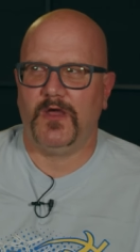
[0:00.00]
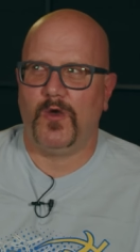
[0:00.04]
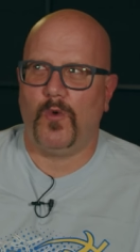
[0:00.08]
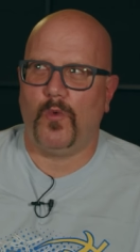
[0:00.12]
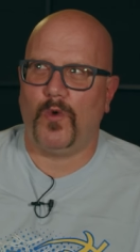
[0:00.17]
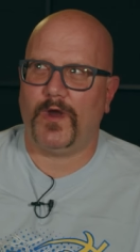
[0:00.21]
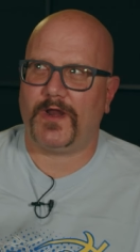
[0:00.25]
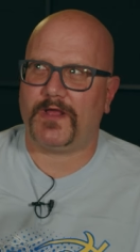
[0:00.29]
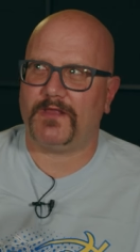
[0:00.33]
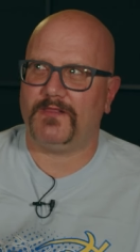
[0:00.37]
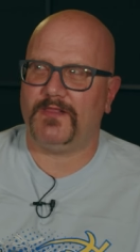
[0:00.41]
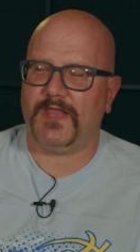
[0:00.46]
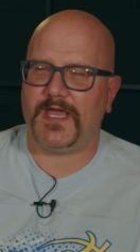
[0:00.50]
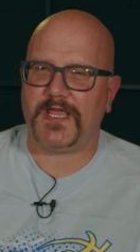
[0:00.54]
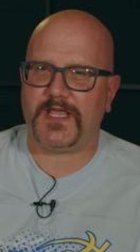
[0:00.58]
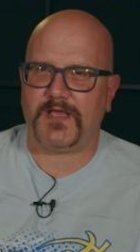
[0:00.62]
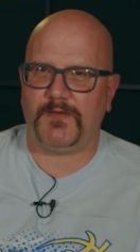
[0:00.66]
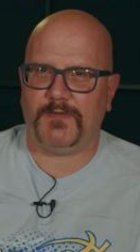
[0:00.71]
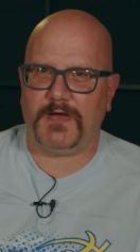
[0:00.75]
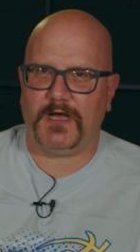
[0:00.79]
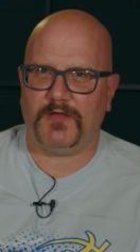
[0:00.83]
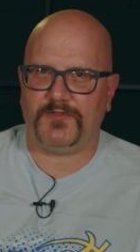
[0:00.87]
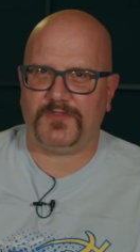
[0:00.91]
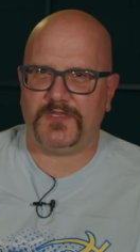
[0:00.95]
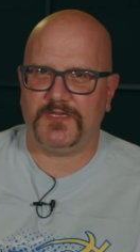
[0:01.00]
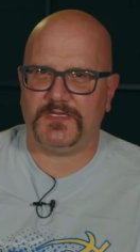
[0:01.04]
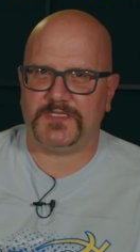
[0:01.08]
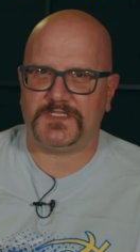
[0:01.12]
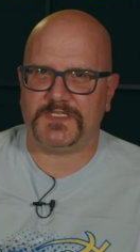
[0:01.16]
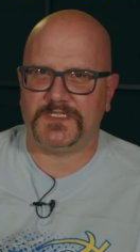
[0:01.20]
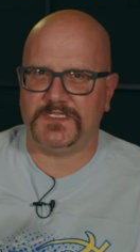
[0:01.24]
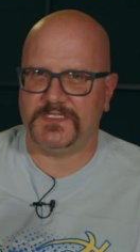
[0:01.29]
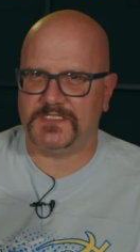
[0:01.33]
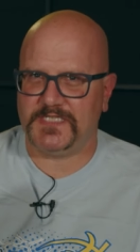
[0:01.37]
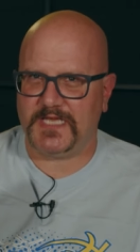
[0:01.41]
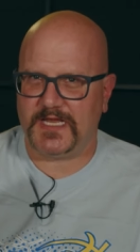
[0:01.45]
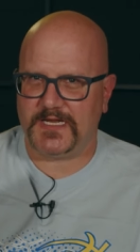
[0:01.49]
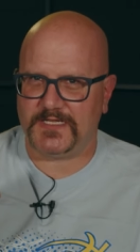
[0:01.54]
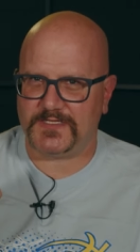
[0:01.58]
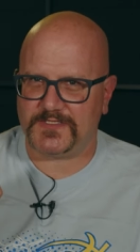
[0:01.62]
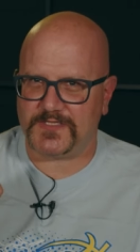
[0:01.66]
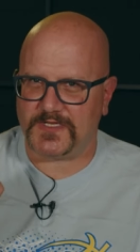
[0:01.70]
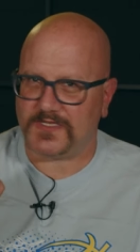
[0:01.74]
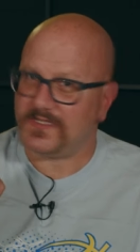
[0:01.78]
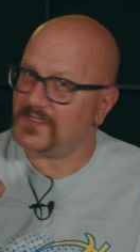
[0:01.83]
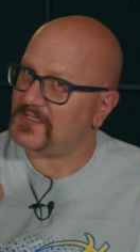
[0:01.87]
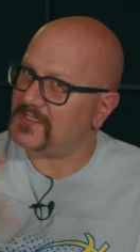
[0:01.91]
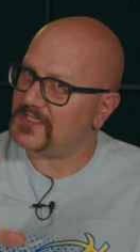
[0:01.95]
What I like about this is that it's
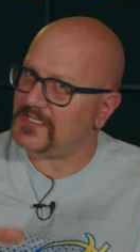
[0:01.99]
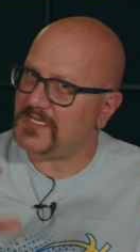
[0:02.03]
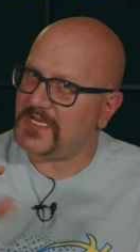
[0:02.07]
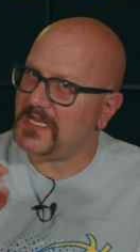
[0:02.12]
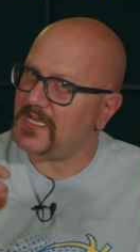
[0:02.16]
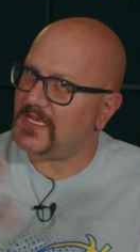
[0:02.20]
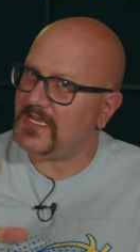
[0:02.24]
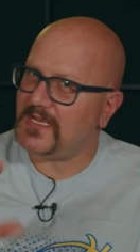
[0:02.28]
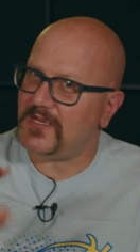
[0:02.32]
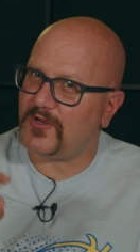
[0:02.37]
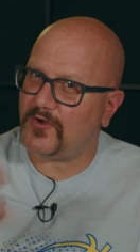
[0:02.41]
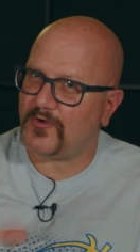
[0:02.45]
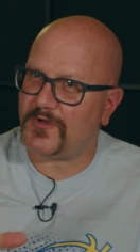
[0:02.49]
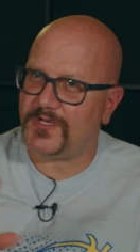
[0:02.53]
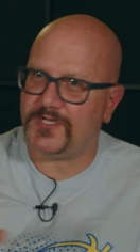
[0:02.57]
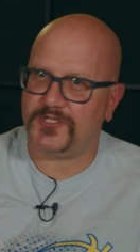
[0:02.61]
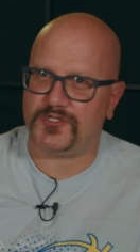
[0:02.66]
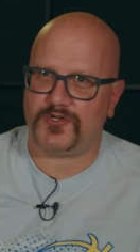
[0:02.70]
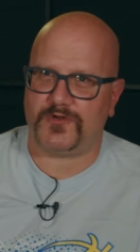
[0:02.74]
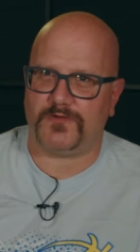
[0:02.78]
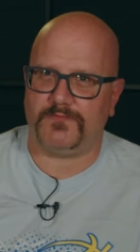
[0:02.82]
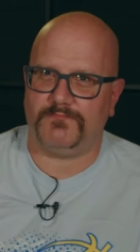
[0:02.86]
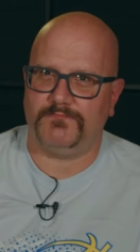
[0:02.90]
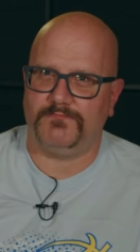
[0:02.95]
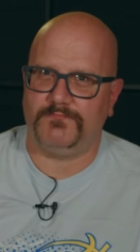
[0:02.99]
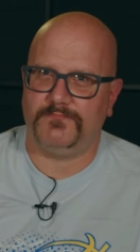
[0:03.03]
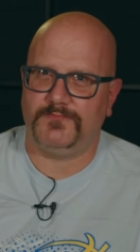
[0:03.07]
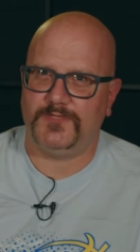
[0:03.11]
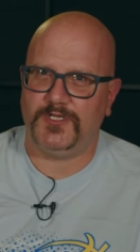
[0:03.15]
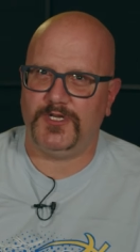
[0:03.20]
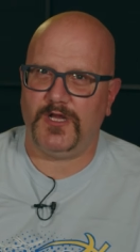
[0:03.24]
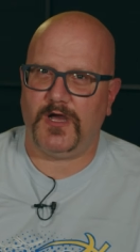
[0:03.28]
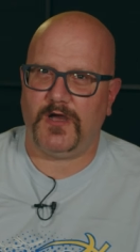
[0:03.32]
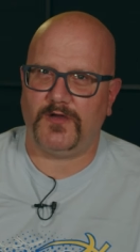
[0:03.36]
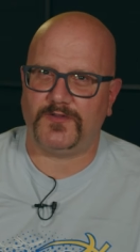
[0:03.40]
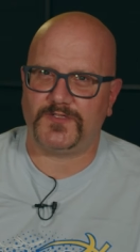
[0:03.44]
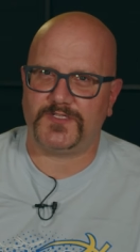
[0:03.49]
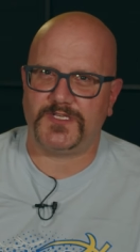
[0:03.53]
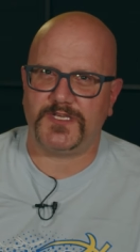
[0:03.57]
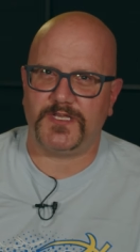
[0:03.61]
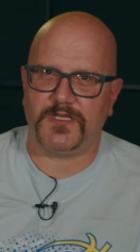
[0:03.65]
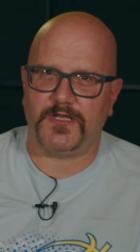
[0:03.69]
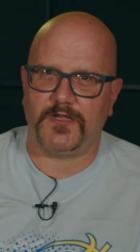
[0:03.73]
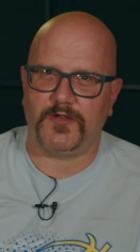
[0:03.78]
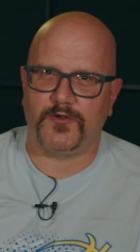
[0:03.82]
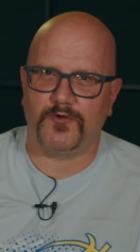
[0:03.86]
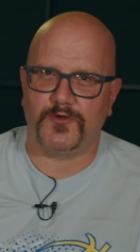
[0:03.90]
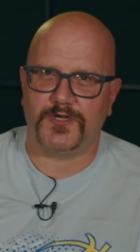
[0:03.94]
a sneaky creature. You know how
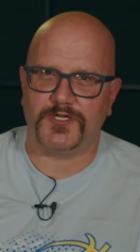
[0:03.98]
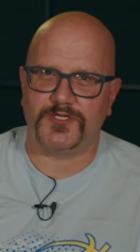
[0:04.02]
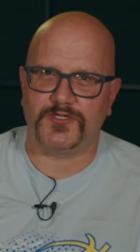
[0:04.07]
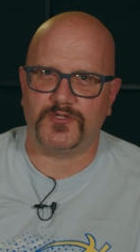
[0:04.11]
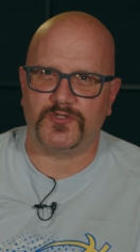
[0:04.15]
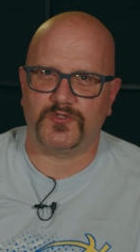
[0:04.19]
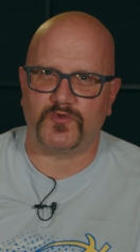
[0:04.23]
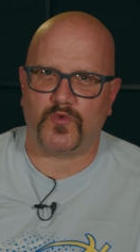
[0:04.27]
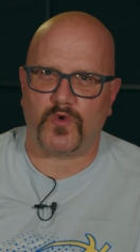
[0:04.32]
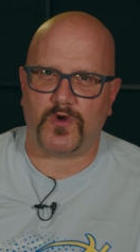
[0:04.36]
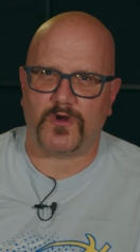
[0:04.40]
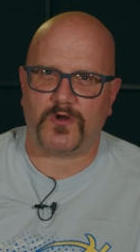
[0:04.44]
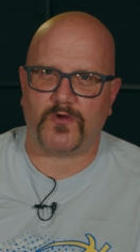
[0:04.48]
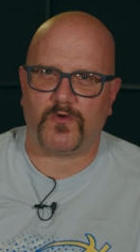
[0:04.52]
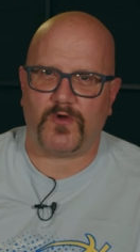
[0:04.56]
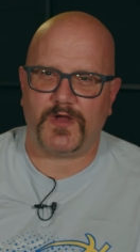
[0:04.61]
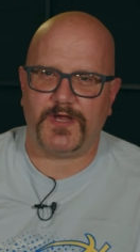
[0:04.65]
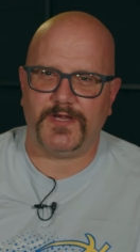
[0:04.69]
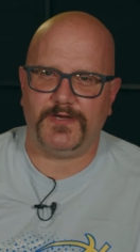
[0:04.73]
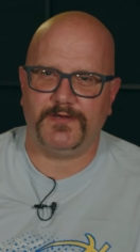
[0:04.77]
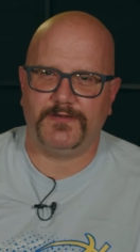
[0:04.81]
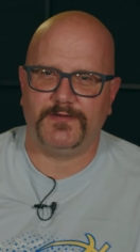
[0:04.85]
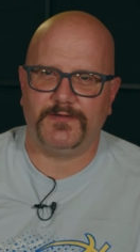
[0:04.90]
sneaky creatures work, right?